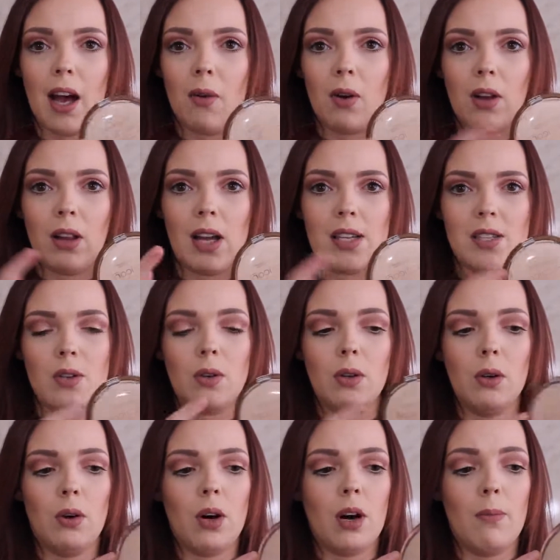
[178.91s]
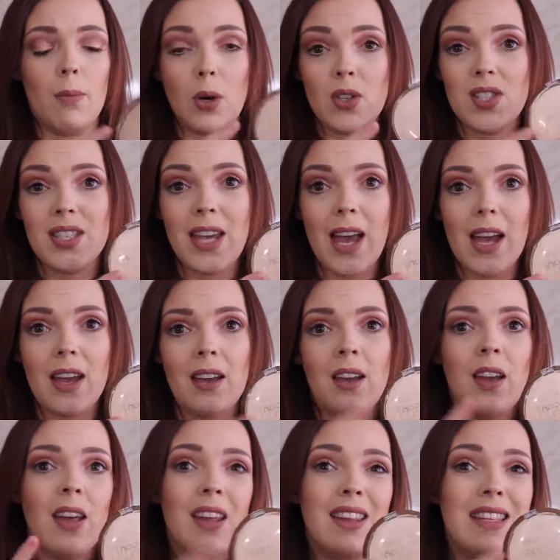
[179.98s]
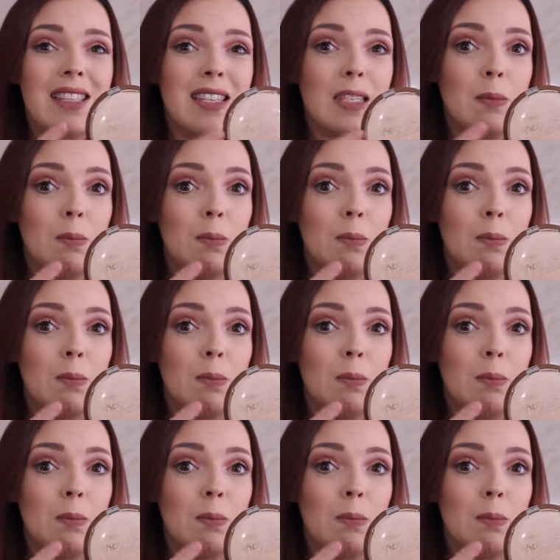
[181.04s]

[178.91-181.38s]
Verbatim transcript: Hourglass or Laura Mercier. This